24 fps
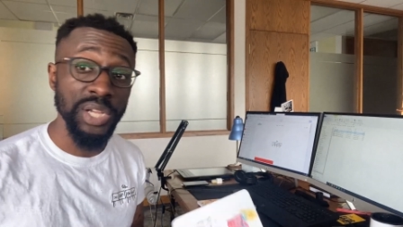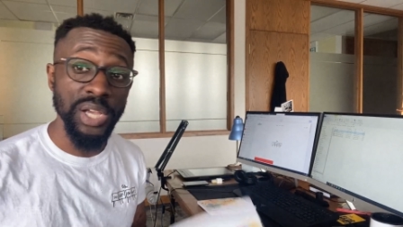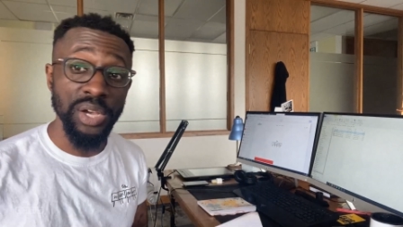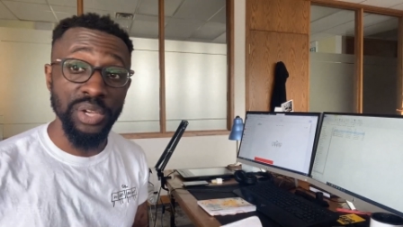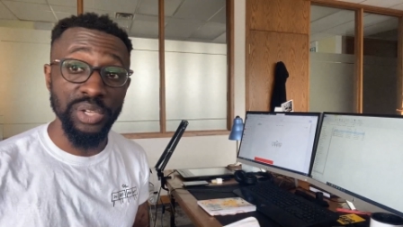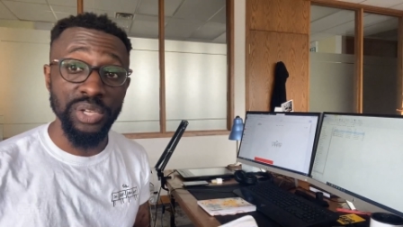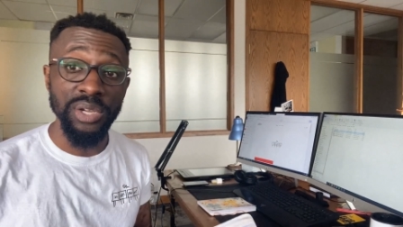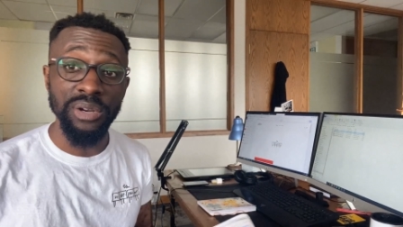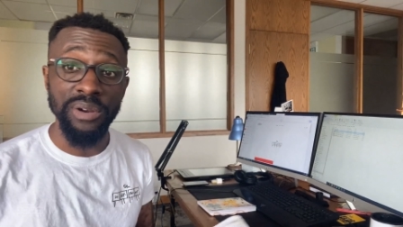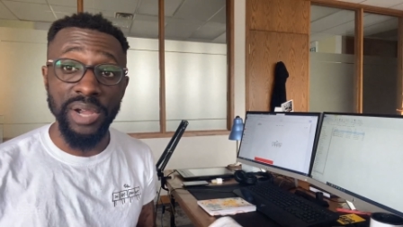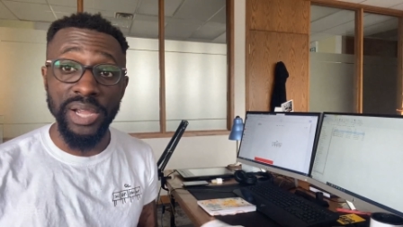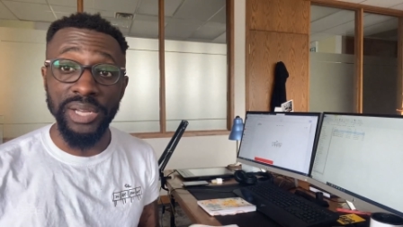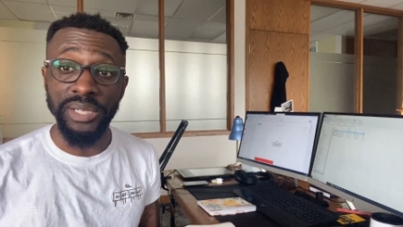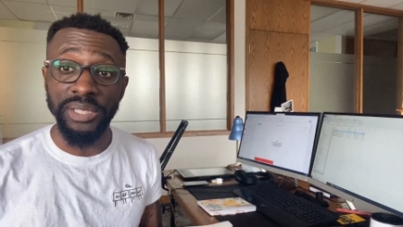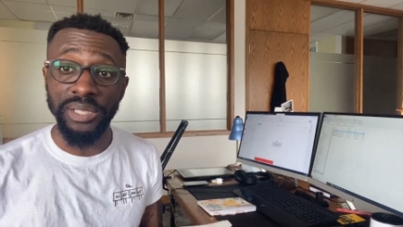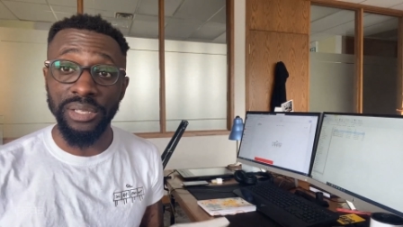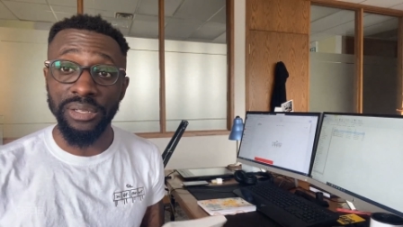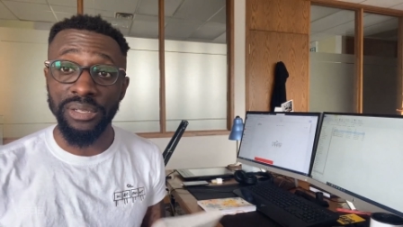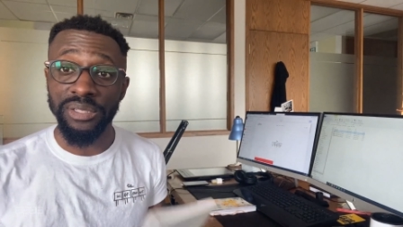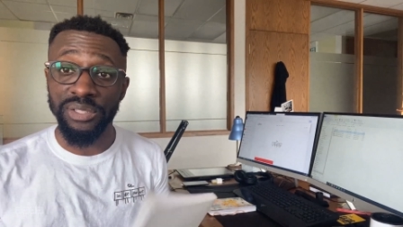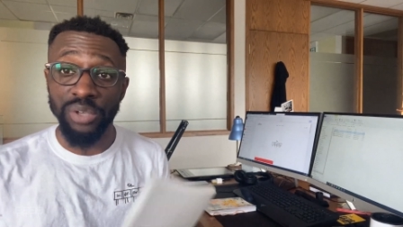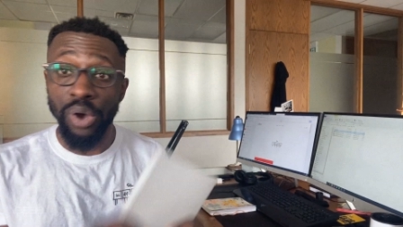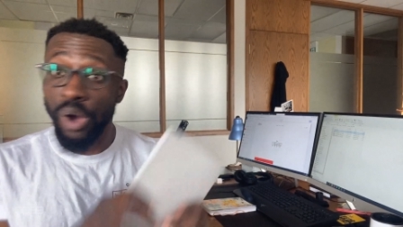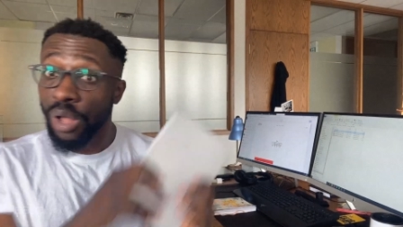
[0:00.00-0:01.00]
your
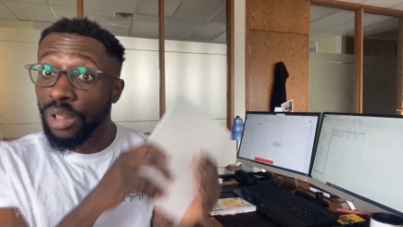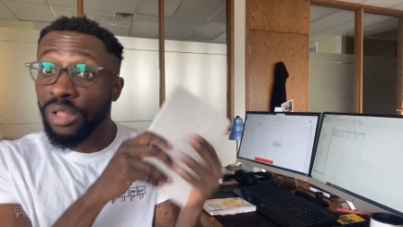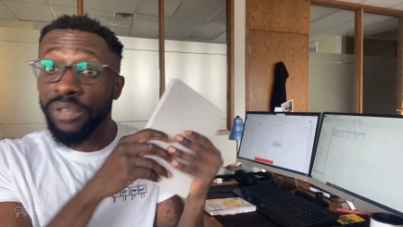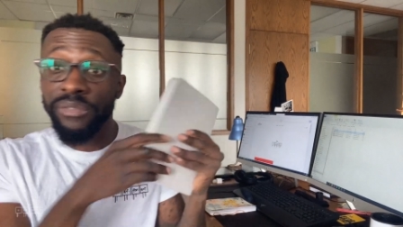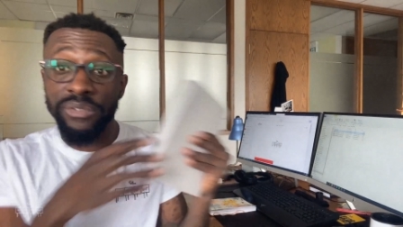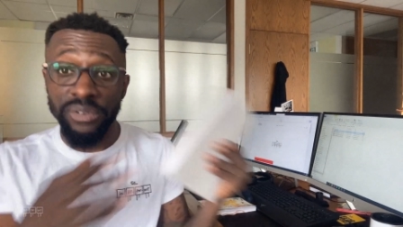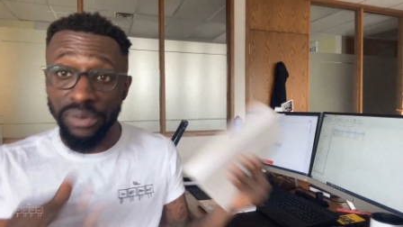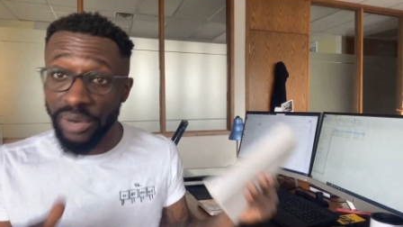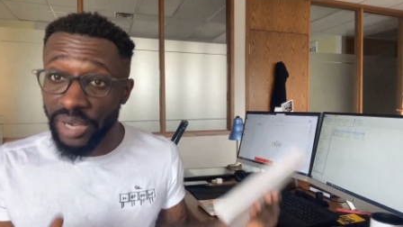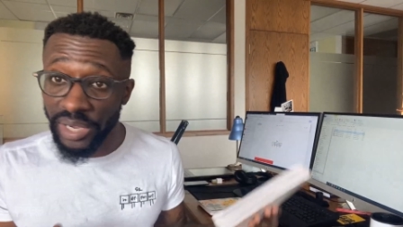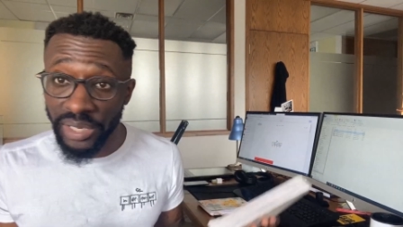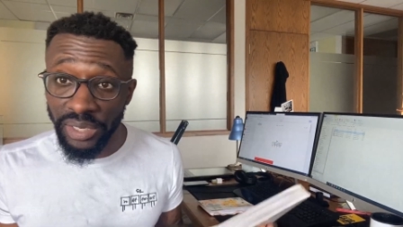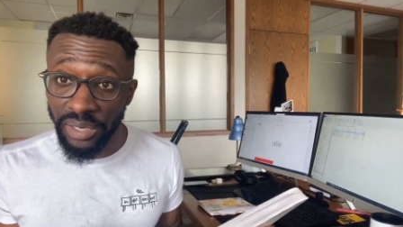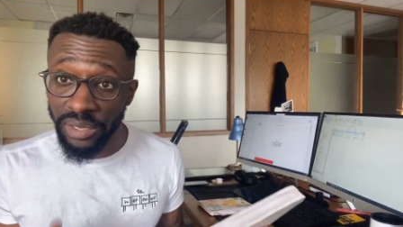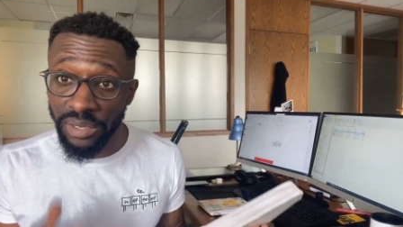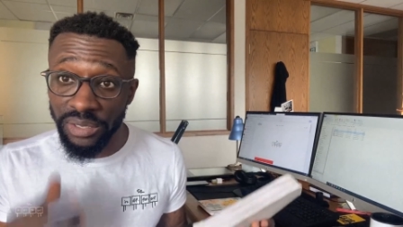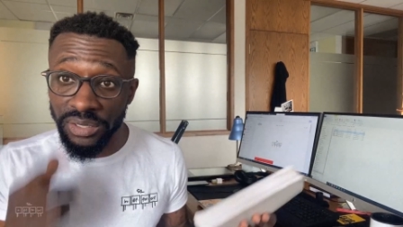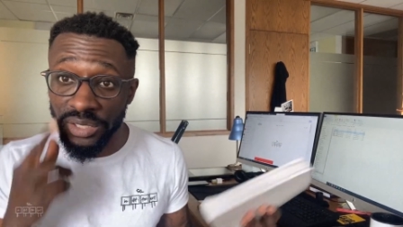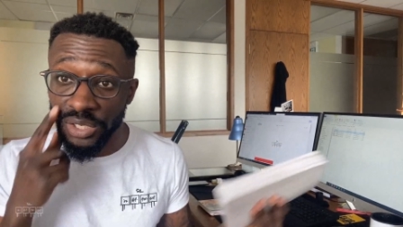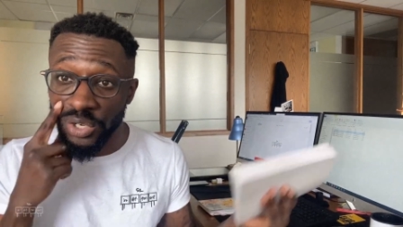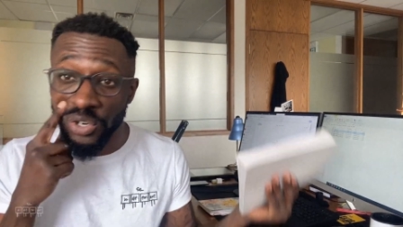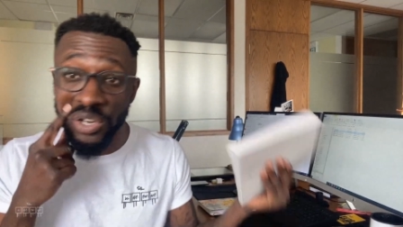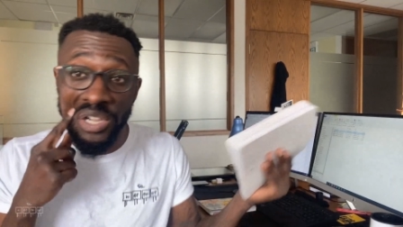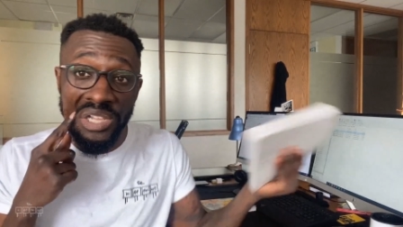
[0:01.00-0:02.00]
ideas, all of your ideas,
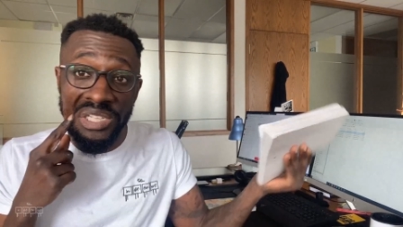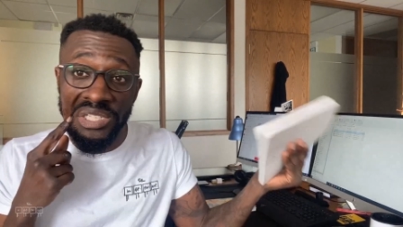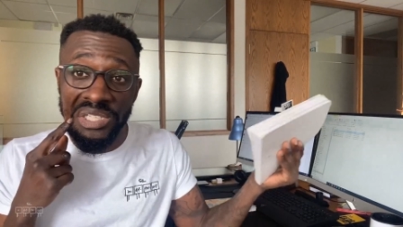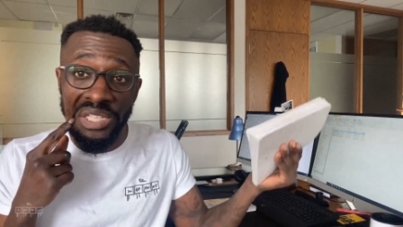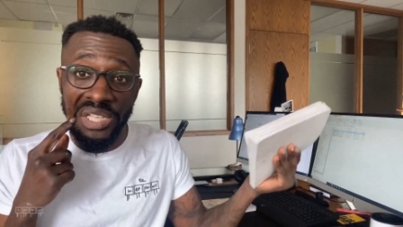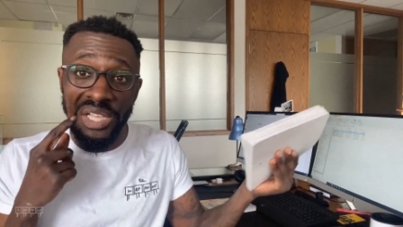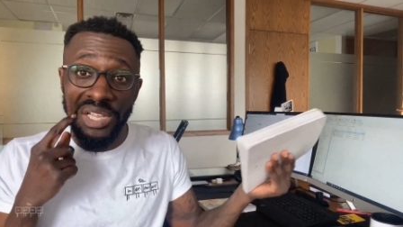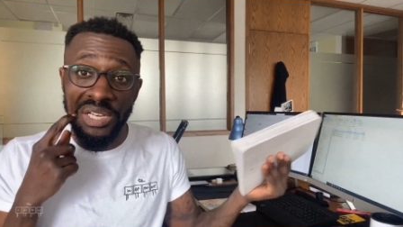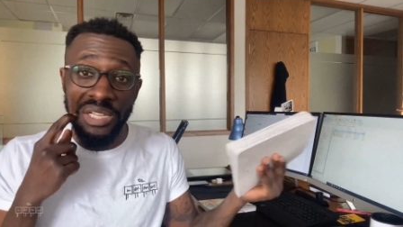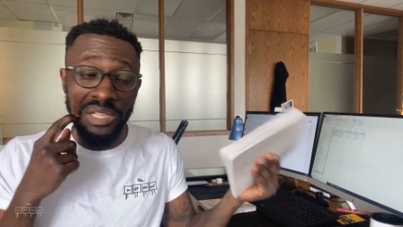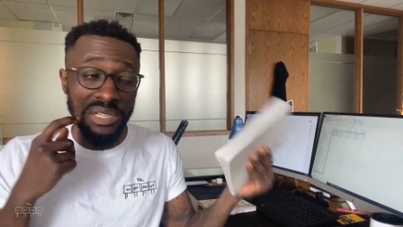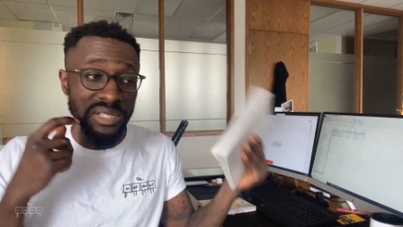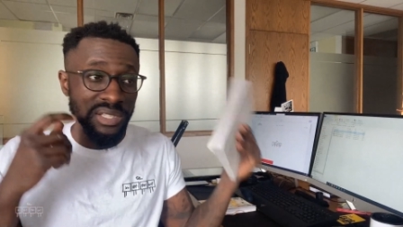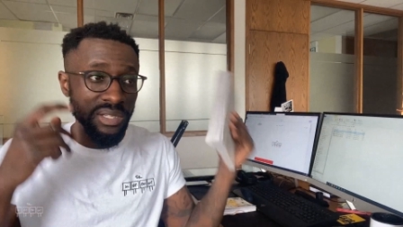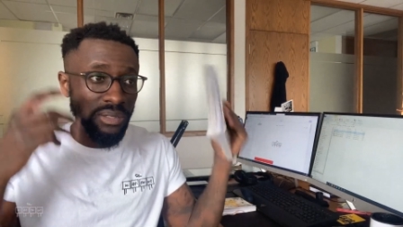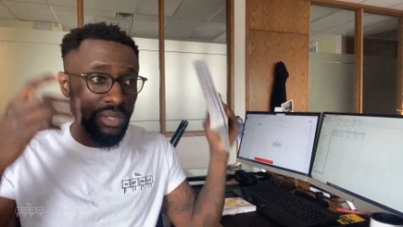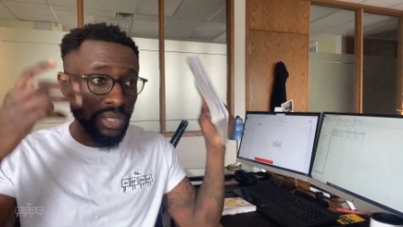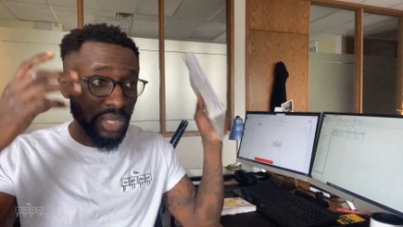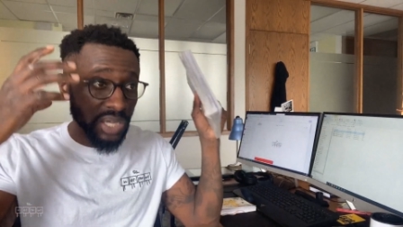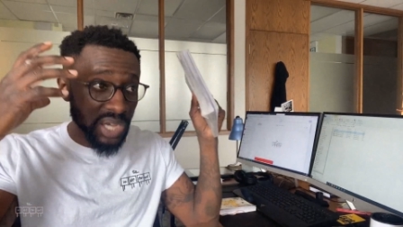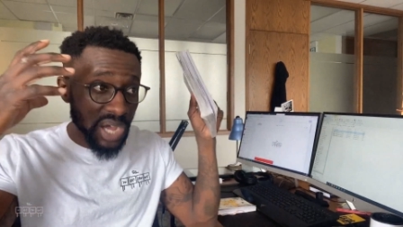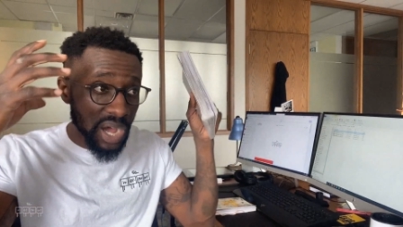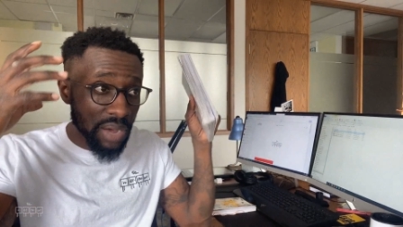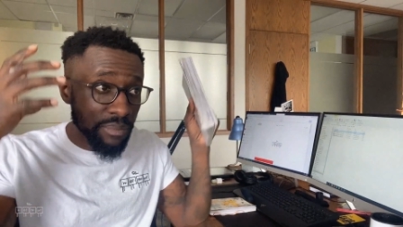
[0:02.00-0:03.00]
the crazy ideas, and